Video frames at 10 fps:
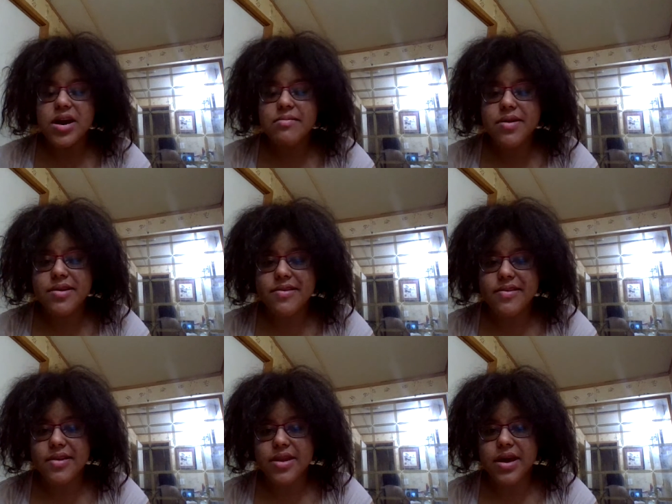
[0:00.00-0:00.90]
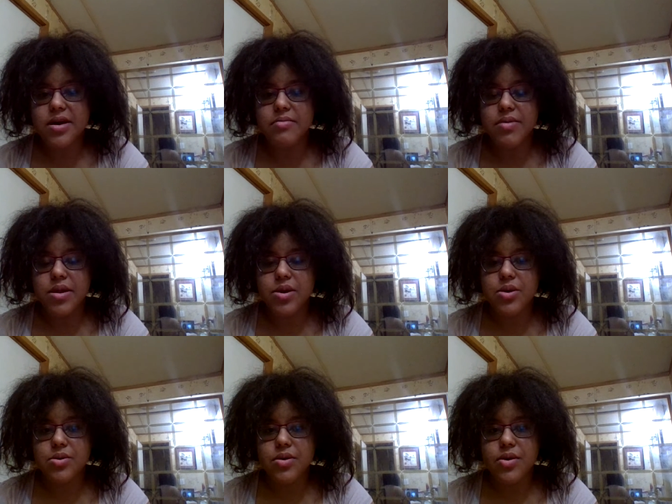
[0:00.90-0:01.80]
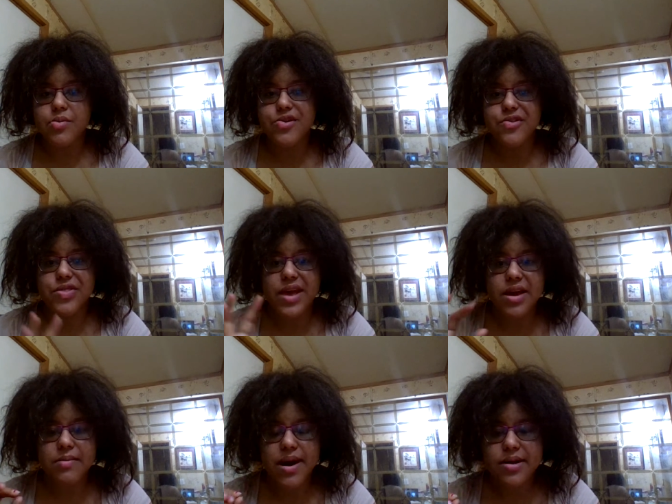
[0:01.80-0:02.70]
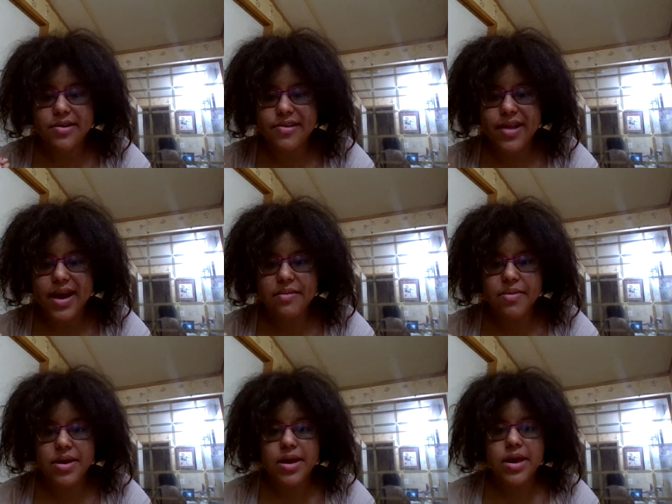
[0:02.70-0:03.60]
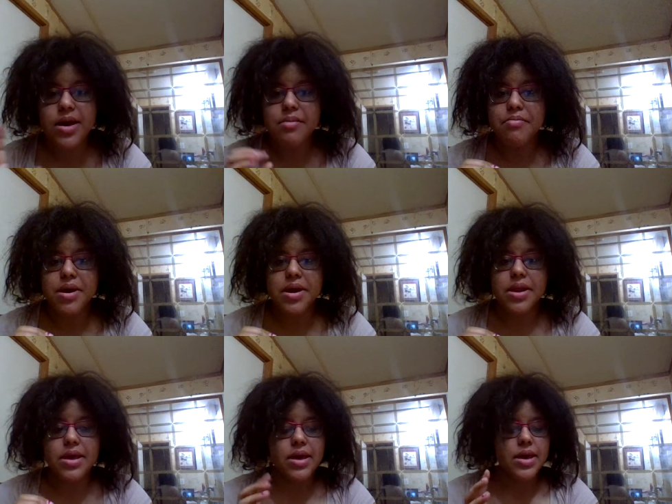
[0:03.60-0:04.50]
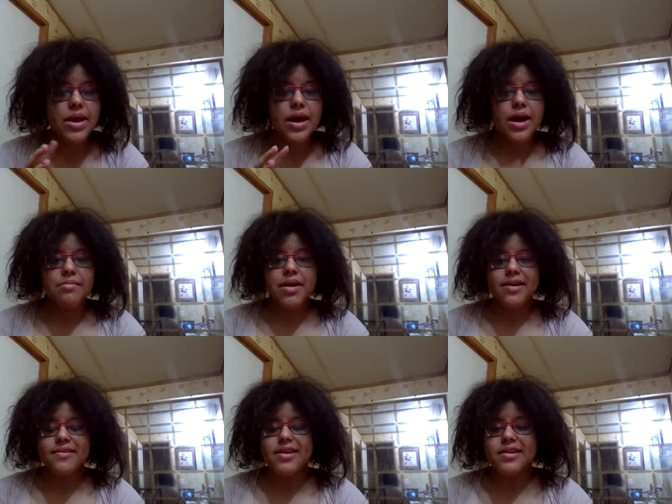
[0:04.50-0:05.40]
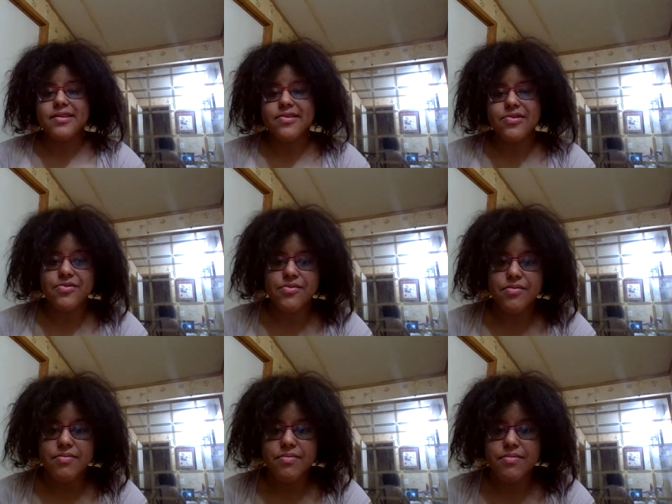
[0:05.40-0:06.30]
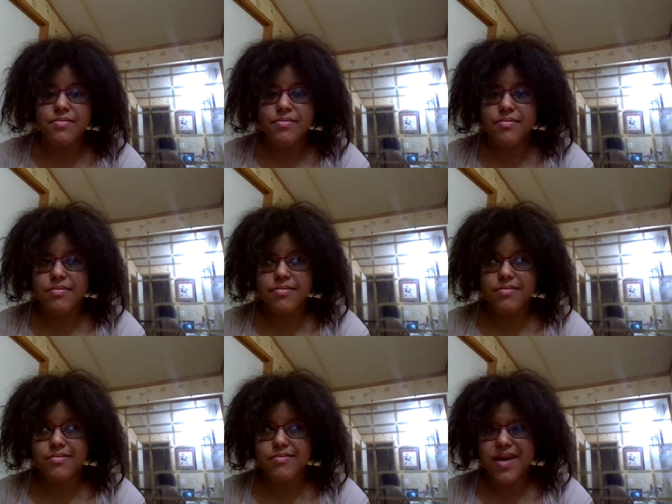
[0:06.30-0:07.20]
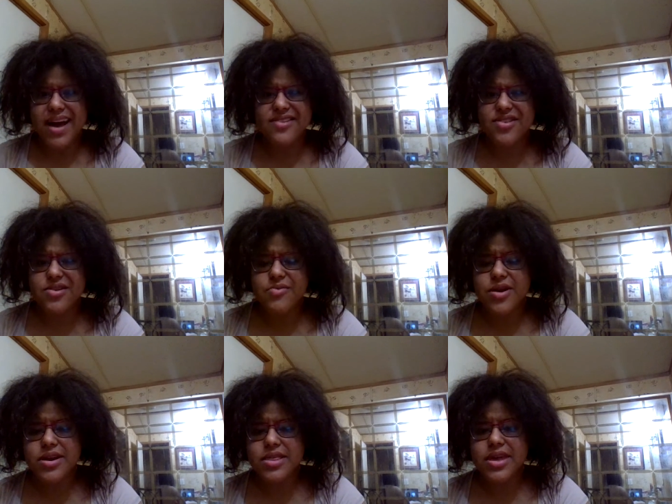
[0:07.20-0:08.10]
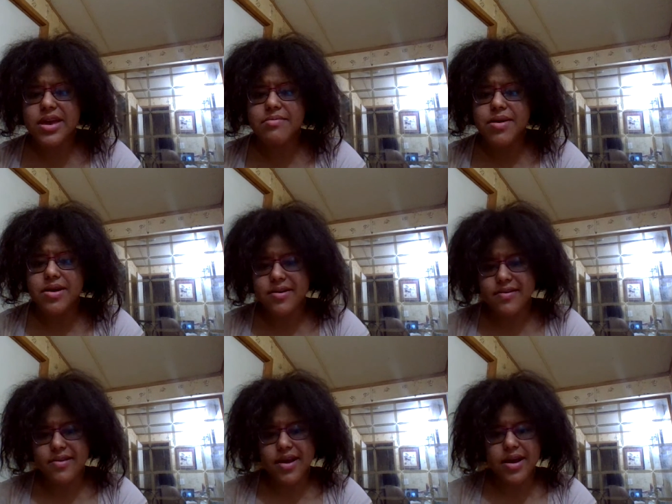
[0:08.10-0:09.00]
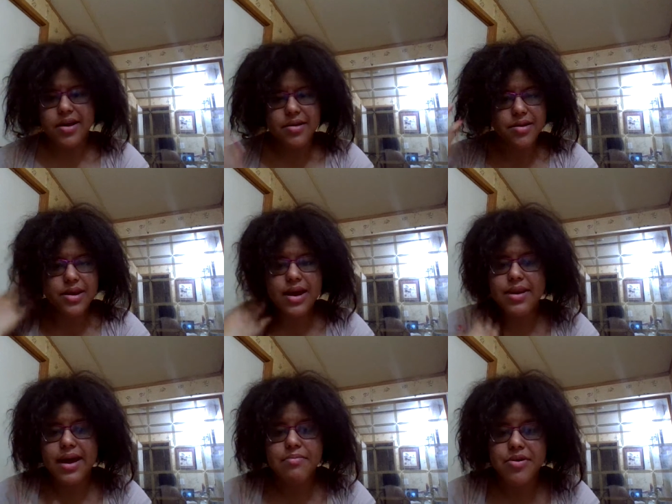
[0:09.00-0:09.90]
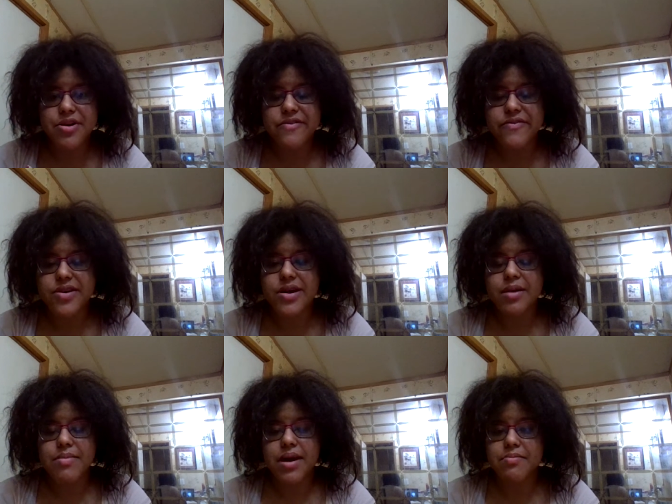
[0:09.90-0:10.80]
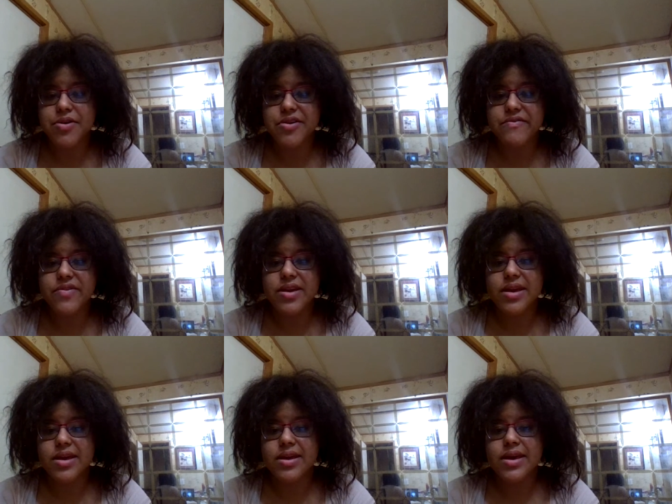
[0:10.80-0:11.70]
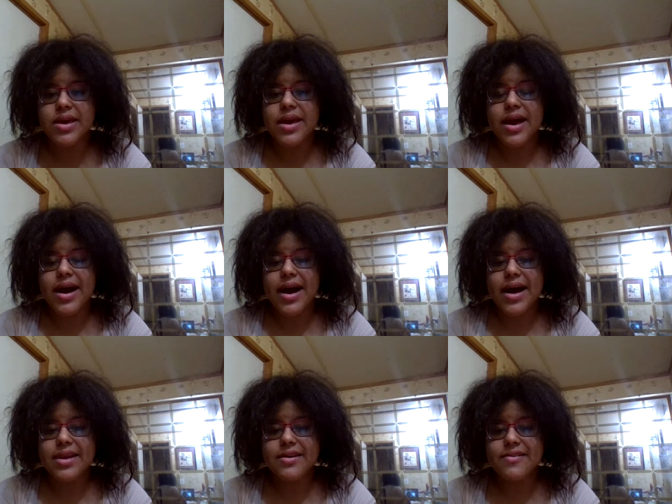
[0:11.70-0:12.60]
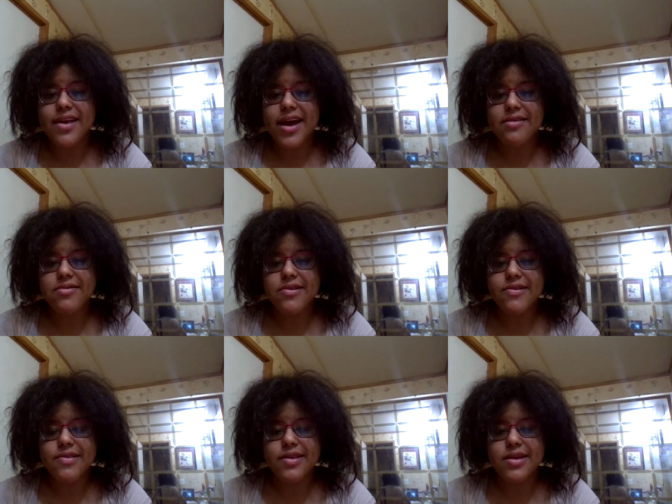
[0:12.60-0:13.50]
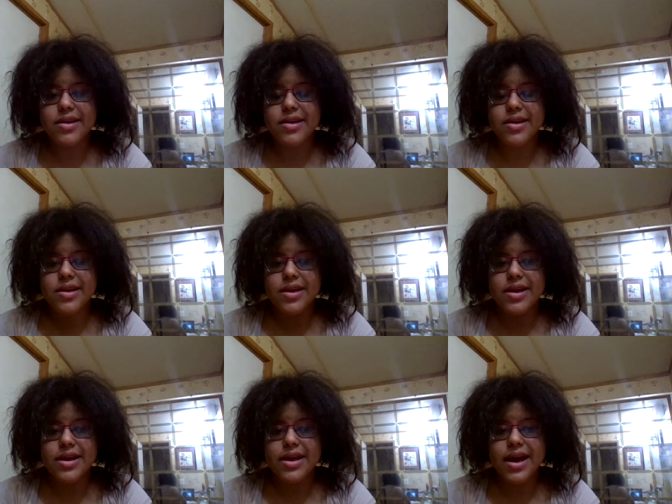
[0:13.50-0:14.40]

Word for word: comments down below or what you think about this topic but i'm not saying this to bash them or anything because not, not perfect i'm not perfect and there's areas in